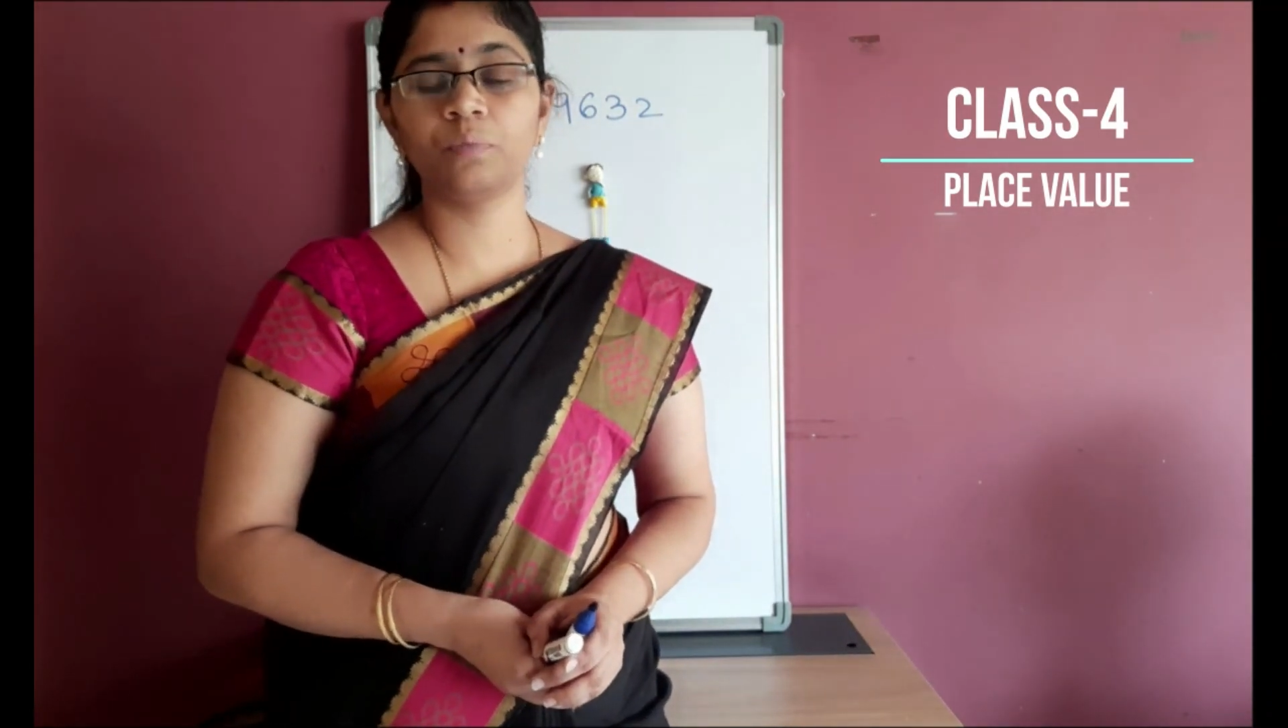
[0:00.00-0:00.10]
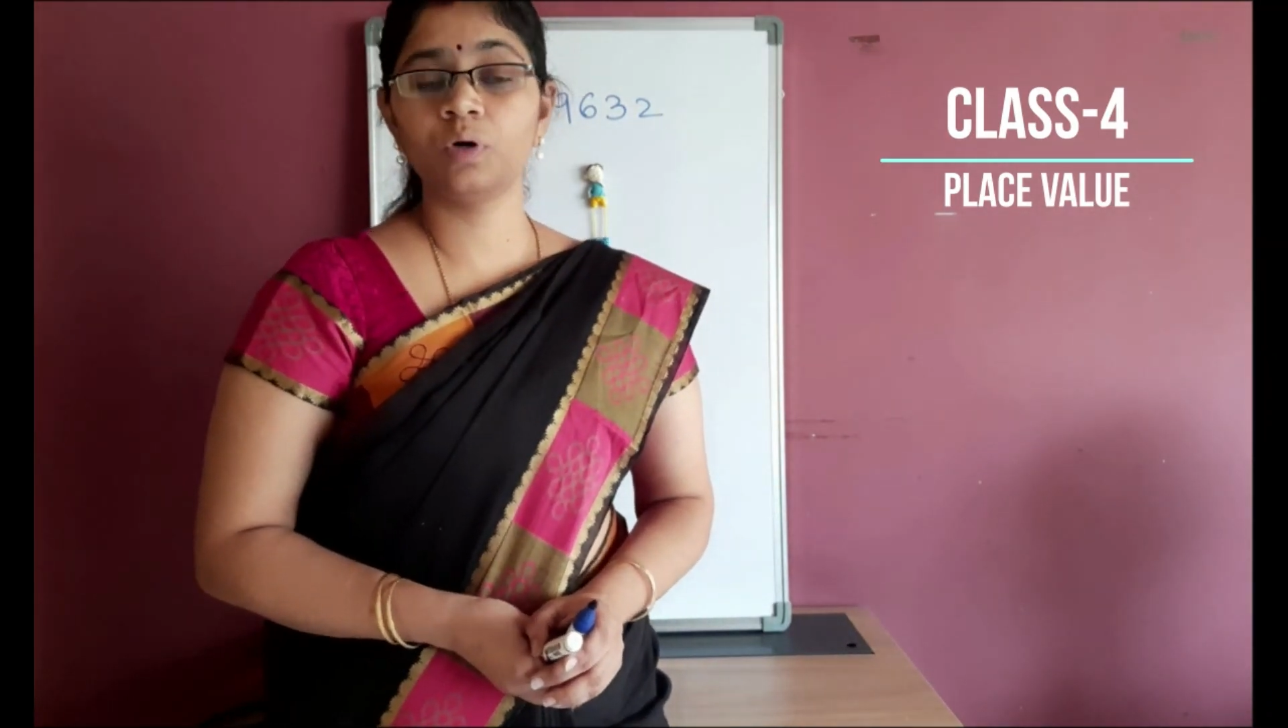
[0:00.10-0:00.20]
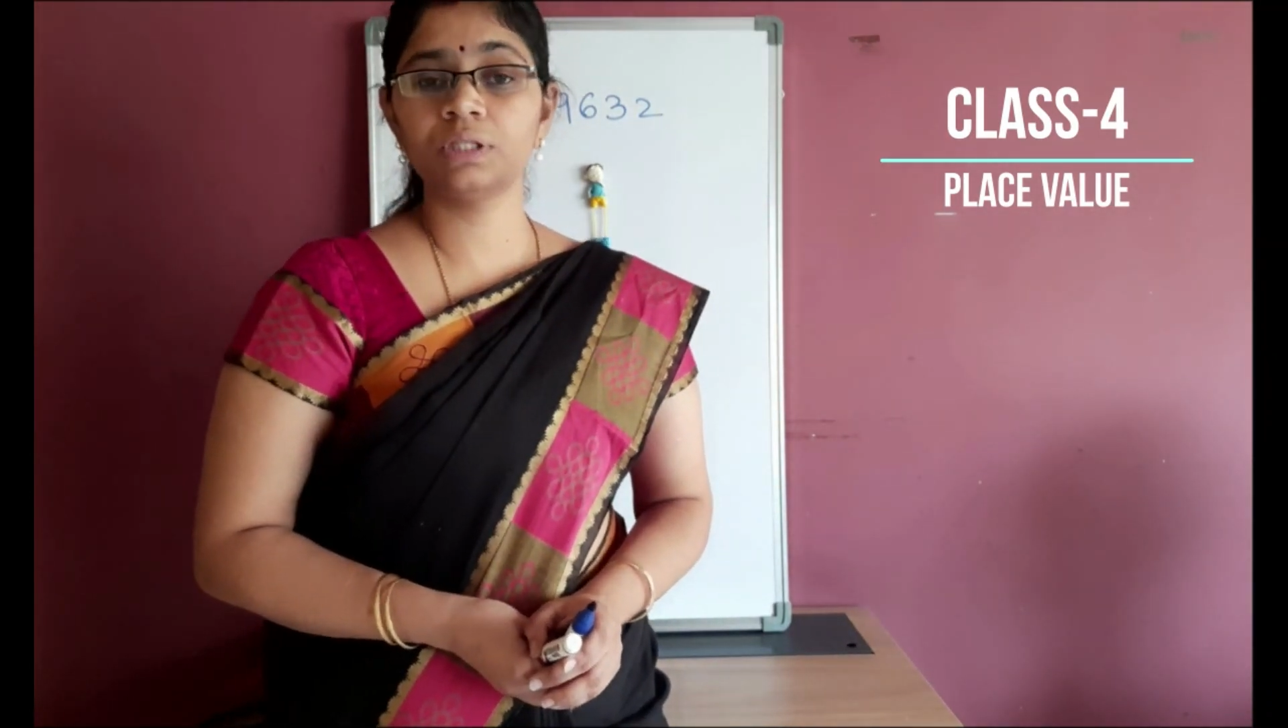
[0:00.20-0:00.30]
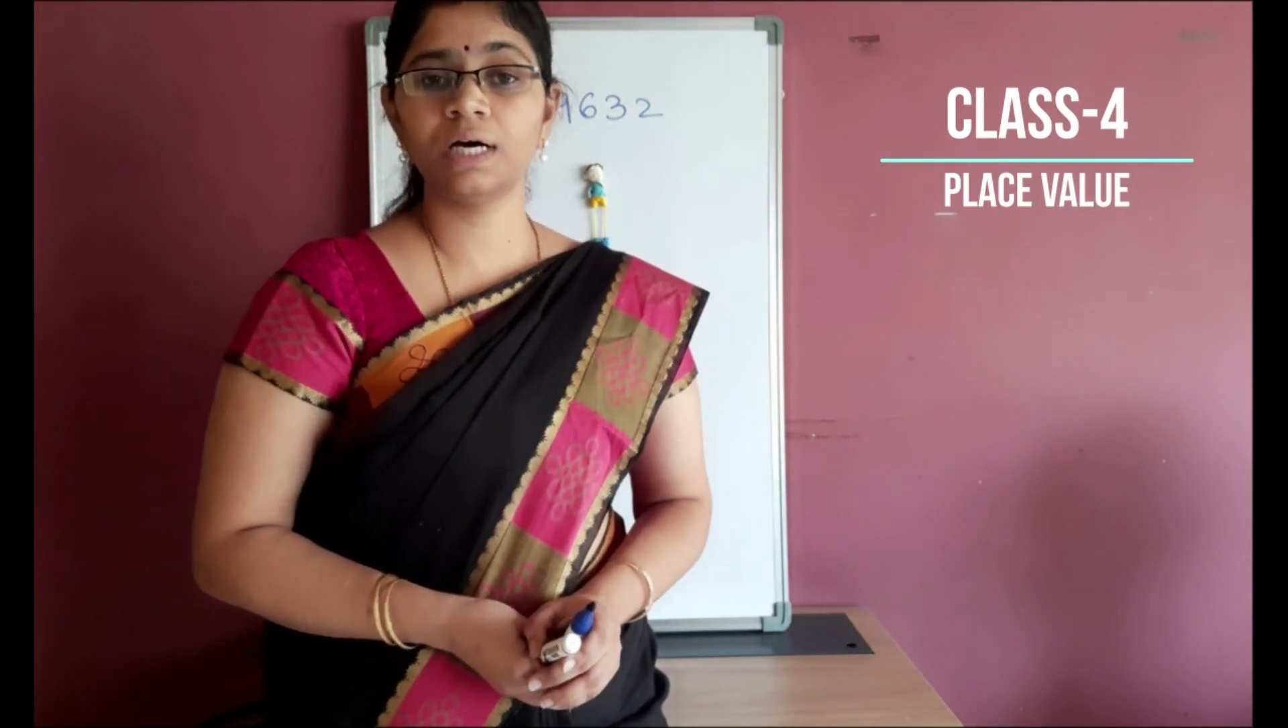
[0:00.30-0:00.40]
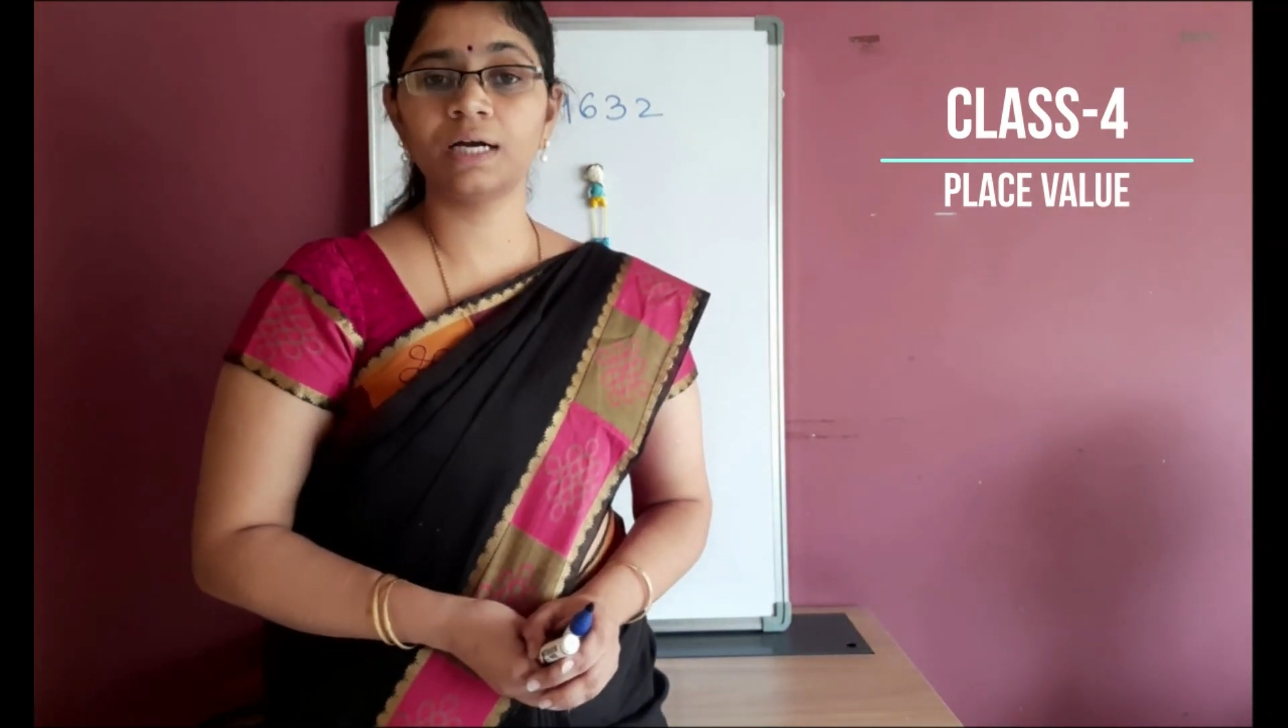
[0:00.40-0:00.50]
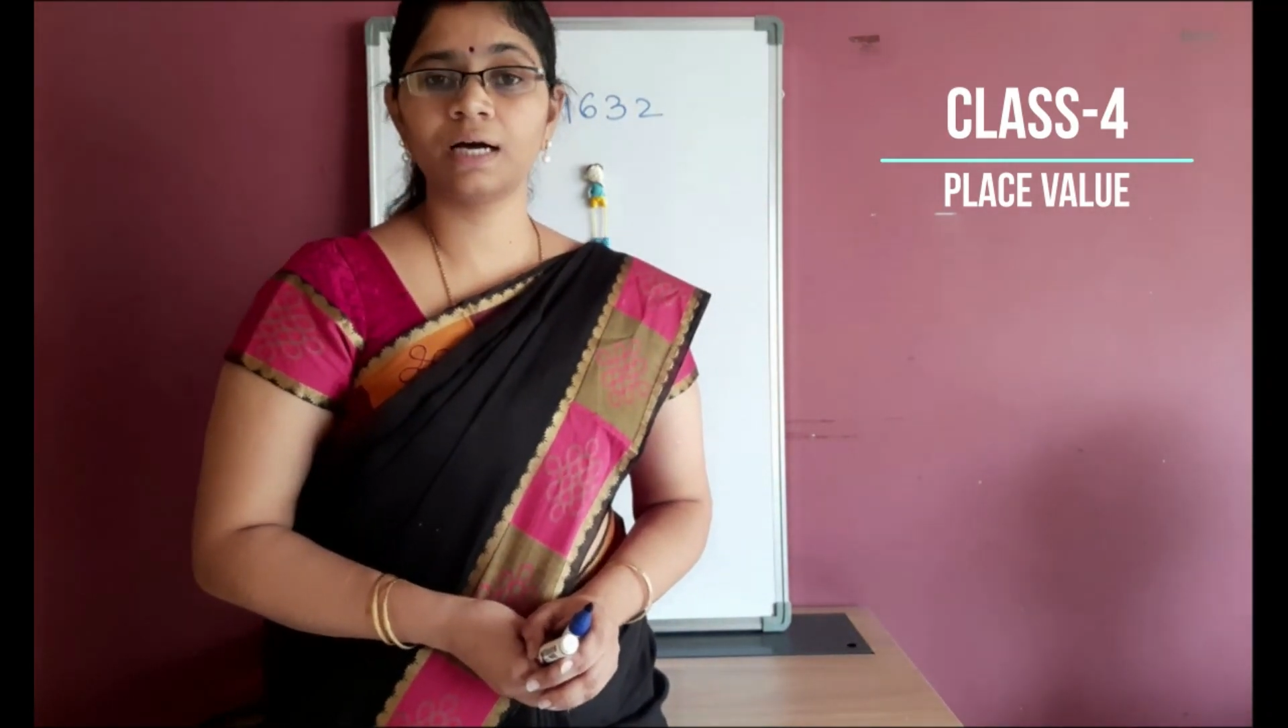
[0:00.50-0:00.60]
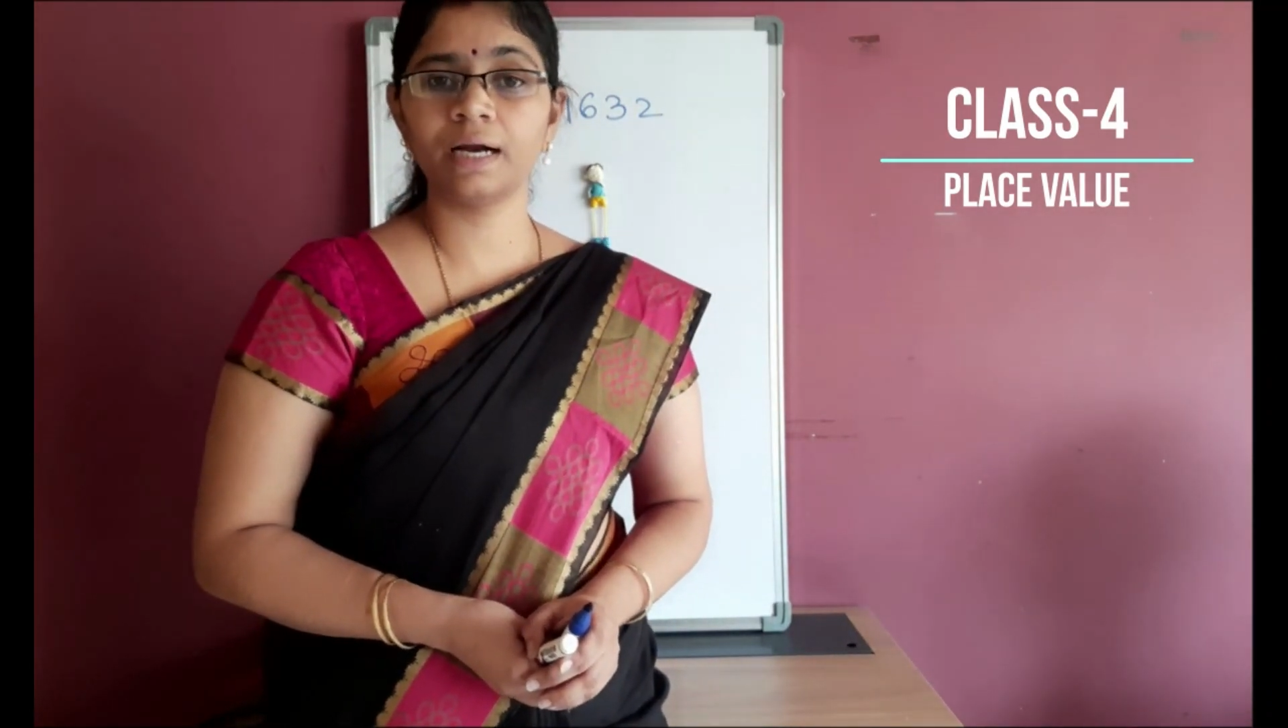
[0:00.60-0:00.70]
Both are